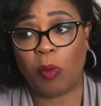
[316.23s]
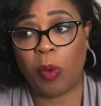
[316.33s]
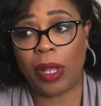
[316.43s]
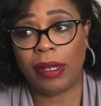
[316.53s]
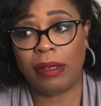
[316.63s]

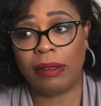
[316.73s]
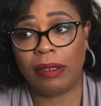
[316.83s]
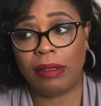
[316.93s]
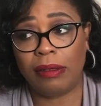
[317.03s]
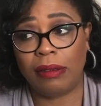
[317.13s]
what
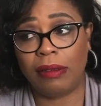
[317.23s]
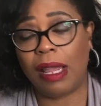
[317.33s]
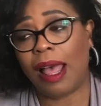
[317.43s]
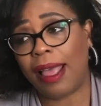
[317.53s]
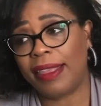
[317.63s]

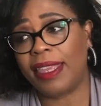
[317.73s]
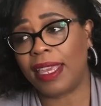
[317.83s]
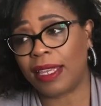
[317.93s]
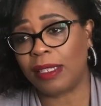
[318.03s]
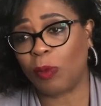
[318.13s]
I
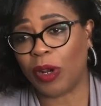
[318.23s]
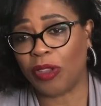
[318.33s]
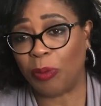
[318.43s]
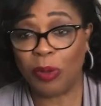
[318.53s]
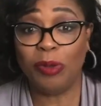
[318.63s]
think is where
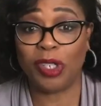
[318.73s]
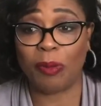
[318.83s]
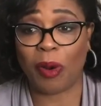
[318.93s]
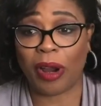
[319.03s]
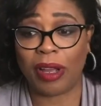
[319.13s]
the bougie
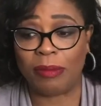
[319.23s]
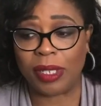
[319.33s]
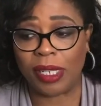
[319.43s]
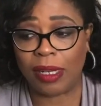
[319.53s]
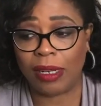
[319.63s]
part
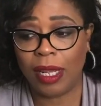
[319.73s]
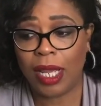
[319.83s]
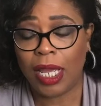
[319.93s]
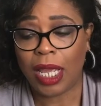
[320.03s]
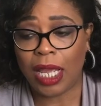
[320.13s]
comes in
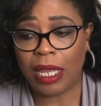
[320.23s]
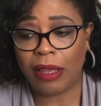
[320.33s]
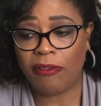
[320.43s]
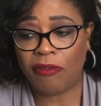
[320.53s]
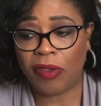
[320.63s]

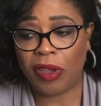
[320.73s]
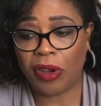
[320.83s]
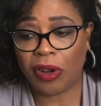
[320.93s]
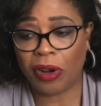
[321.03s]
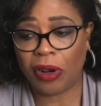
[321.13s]
if
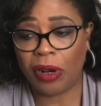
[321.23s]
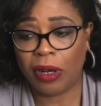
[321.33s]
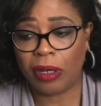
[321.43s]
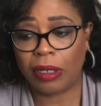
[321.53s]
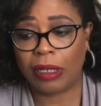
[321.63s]
you're
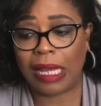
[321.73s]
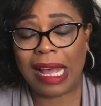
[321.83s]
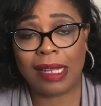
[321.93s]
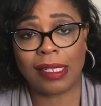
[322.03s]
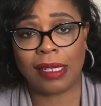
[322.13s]

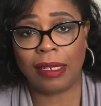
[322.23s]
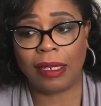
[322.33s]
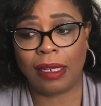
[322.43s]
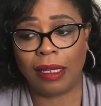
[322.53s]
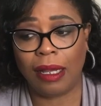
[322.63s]

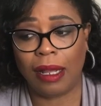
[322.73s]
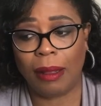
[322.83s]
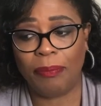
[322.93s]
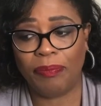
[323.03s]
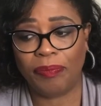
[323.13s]
constantly
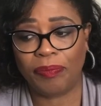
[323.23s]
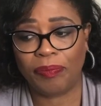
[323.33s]
um,